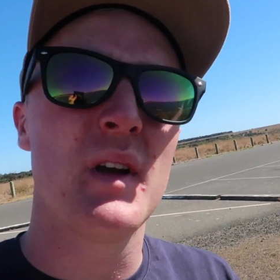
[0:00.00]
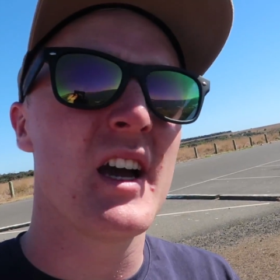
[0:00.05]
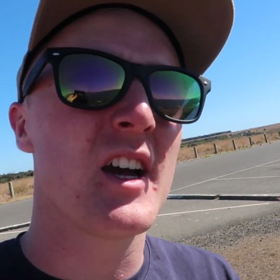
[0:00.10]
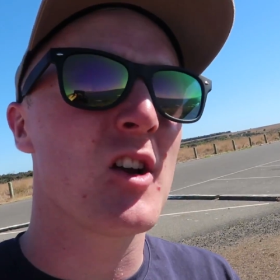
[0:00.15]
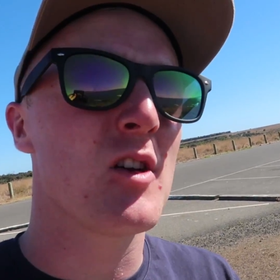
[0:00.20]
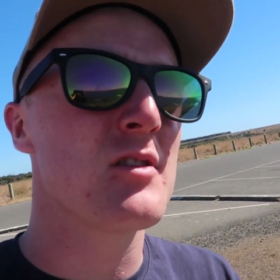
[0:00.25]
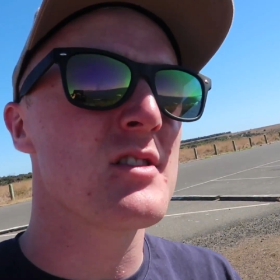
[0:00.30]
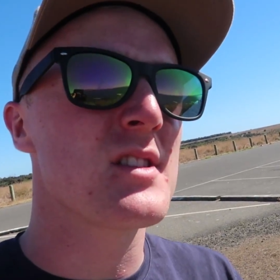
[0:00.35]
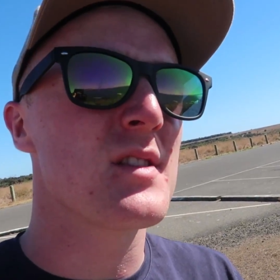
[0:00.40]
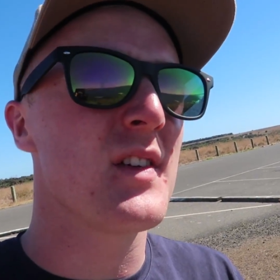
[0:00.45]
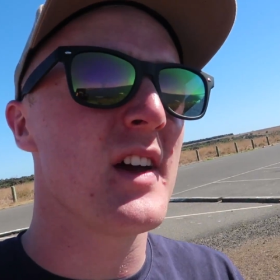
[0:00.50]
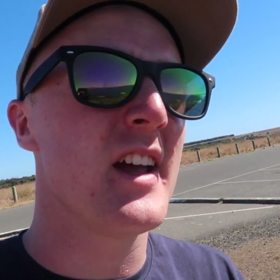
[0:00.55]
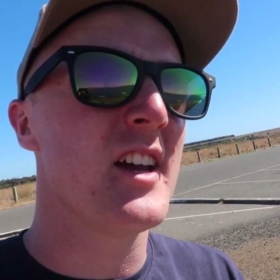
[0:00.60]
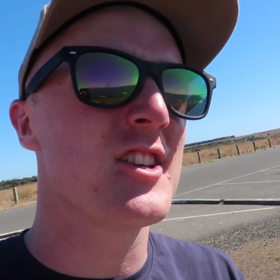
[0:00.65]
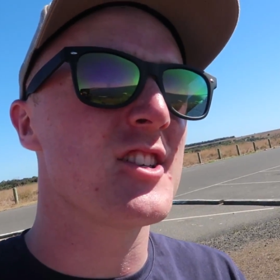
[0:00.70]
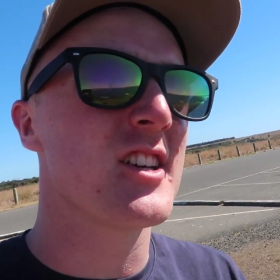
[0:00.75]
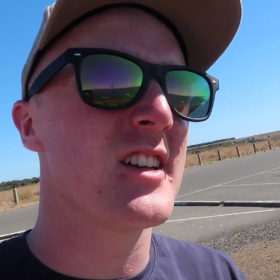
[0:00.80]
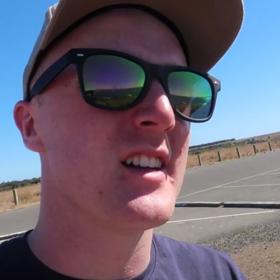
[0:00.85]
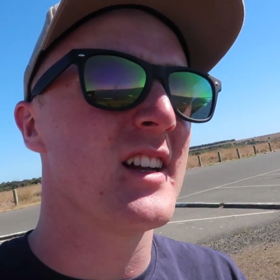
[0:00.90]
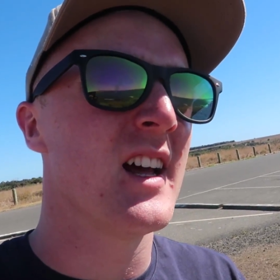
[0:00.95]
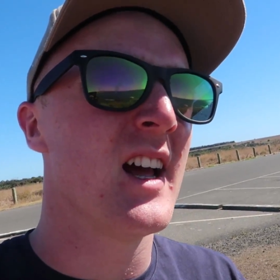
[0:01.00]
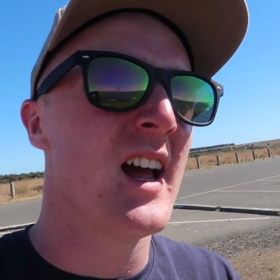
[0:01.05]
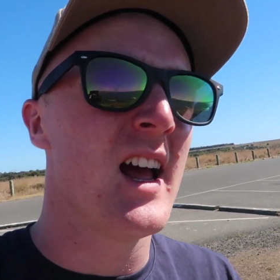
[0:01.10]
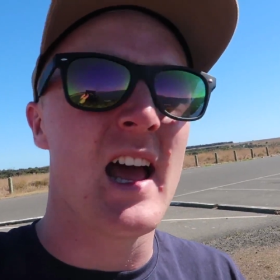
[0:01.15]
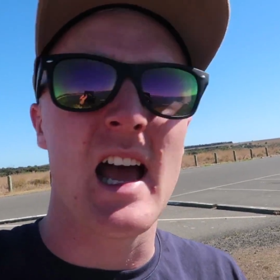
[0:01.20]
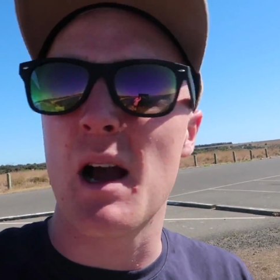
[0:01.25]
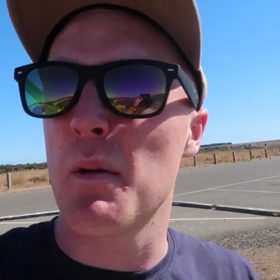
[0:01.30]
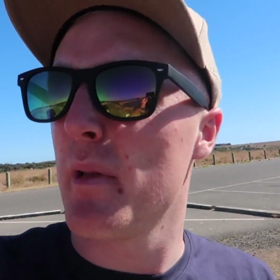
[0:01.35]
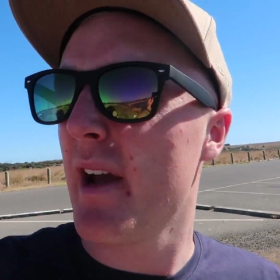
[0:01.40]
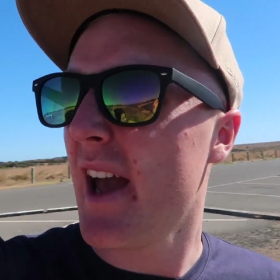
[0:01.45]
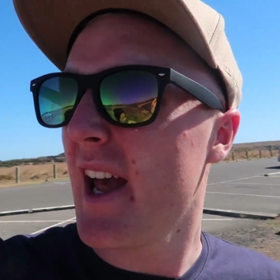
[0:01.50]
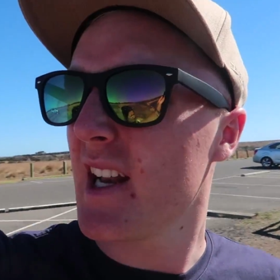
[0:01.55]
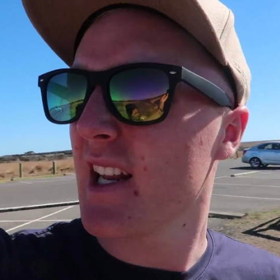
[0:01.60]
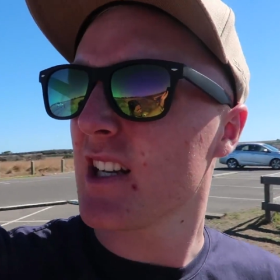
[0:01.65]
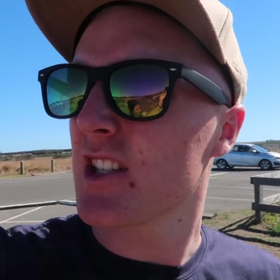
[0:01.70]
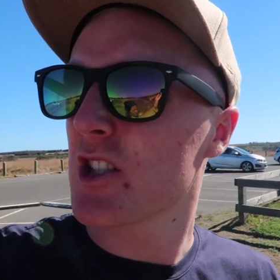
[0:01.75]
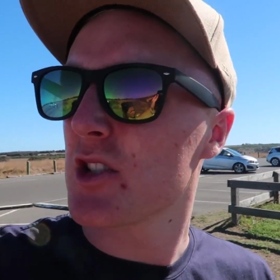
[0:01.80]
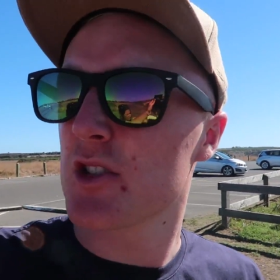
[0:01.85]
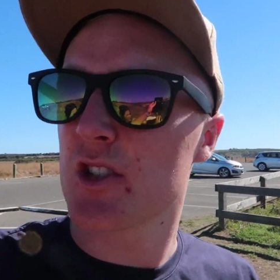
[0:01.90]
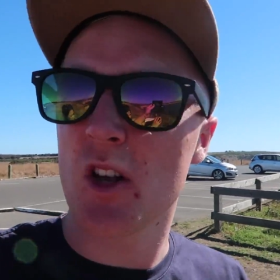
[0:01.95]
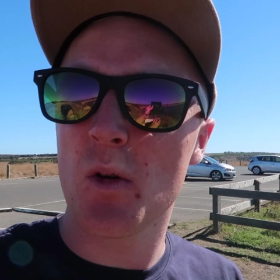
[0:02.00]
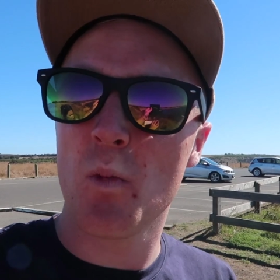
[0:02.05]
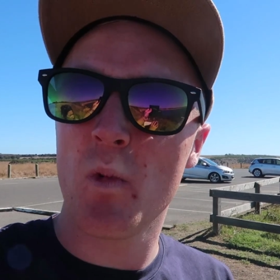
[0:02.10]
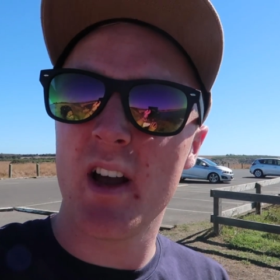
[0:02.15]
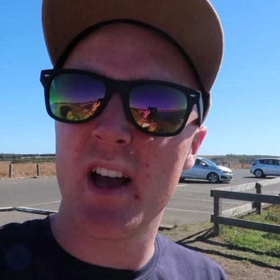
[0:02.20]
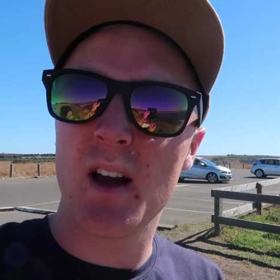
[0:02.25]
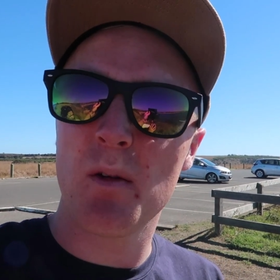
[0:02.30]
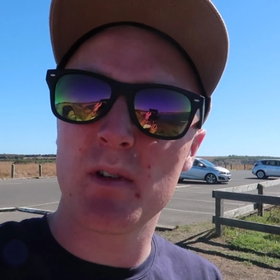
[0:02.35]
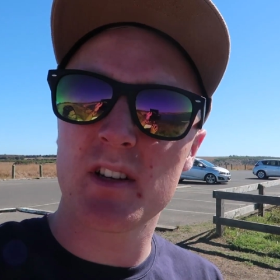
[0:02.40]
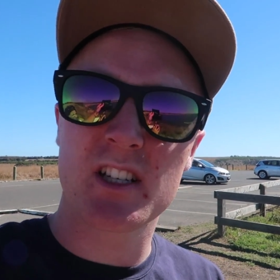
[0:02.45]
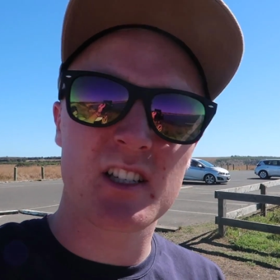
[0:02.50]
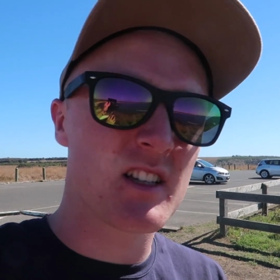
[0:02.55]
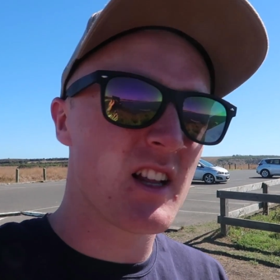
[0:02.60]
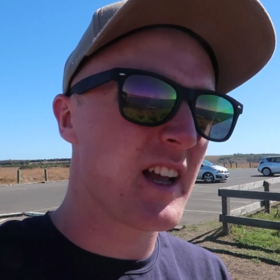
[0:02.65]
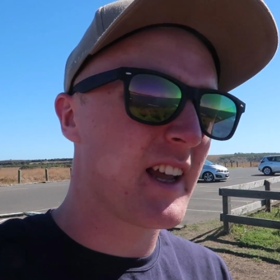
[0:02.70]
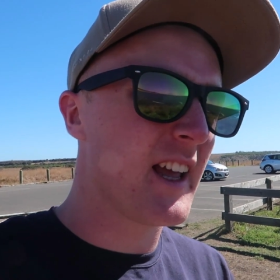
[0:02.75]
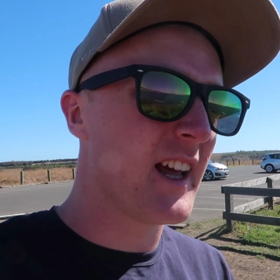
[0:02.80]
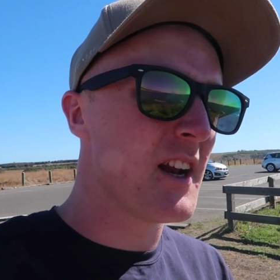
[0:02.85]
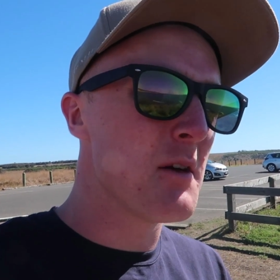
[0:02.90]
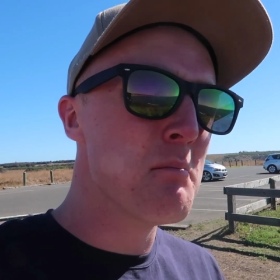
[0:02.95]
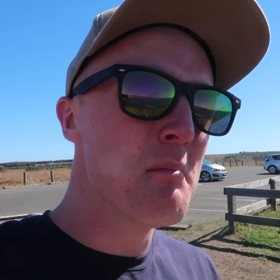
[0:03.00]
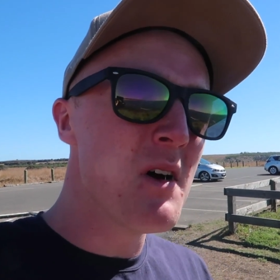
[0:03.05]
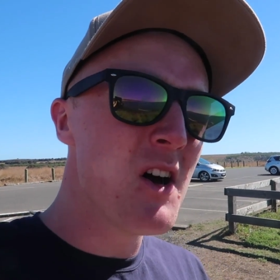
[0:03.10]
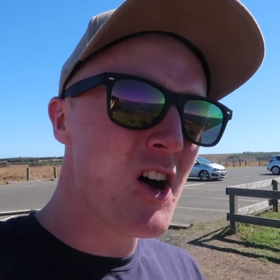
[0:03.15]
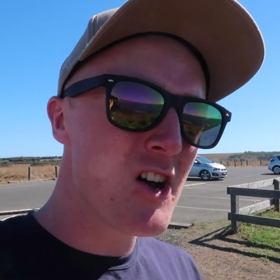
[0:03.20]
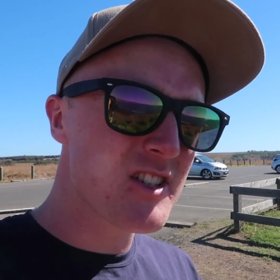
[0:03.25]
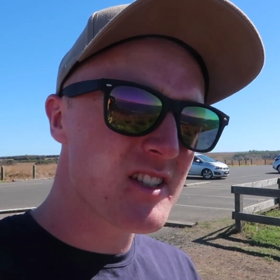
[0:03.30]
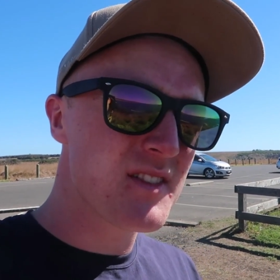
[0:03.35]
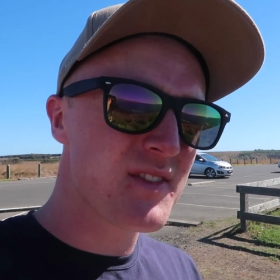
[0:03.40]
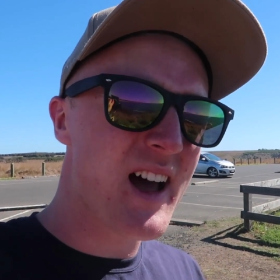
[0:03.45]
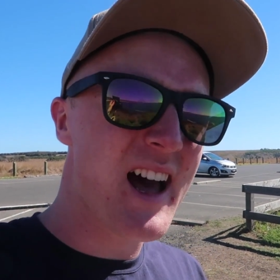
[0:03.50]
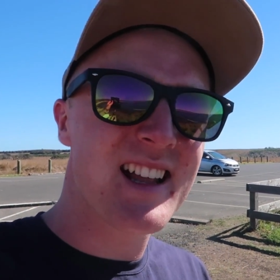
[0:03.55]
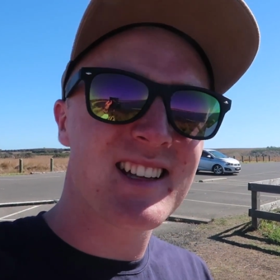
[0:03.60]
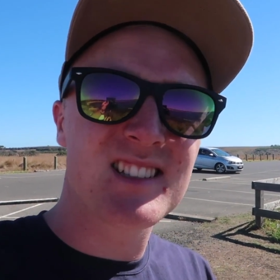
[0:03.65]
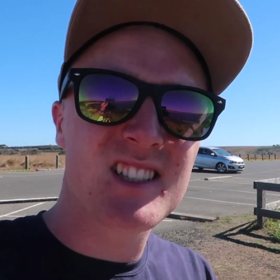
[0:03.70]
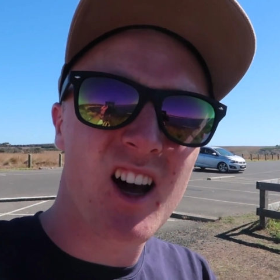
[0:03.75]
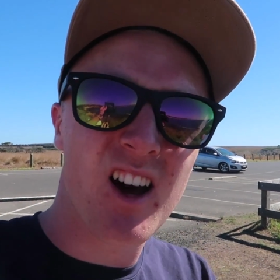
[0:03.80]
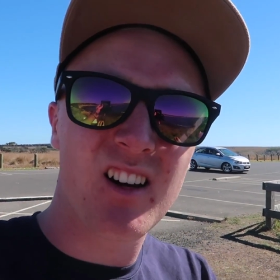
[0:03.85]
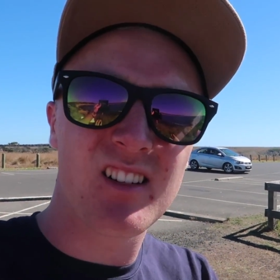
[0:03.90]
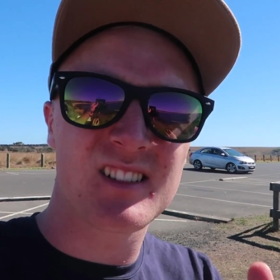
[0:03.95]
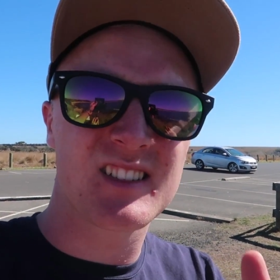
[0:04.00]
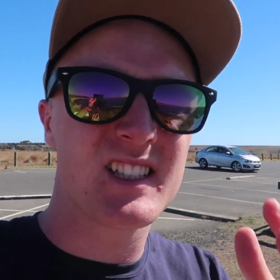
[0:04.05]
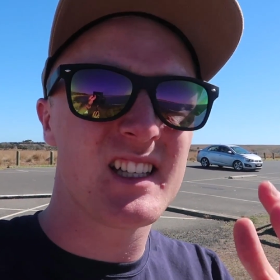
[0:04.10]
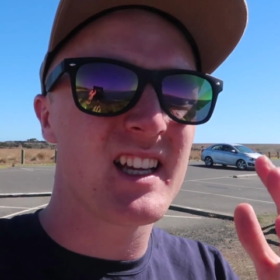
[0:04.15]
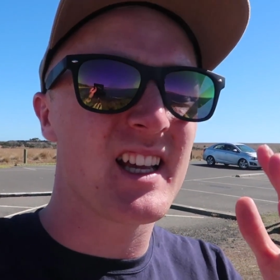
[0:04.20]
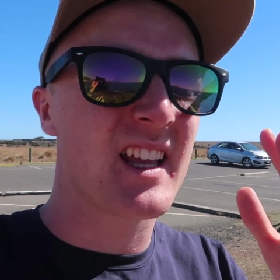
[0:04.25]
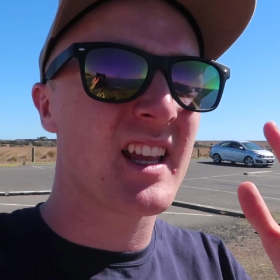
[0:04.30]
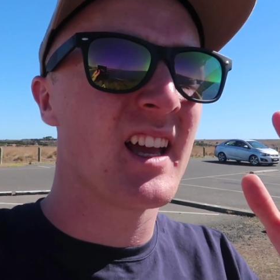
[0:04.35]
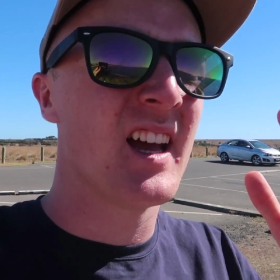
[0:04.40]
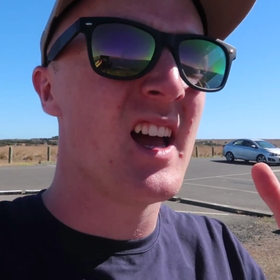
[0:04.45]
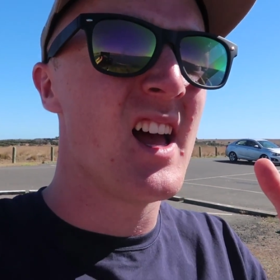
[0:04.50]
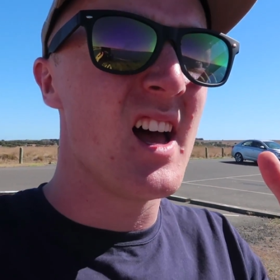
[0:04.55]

bear conservation and we're heading to somewhere which is like an immersive Antarctic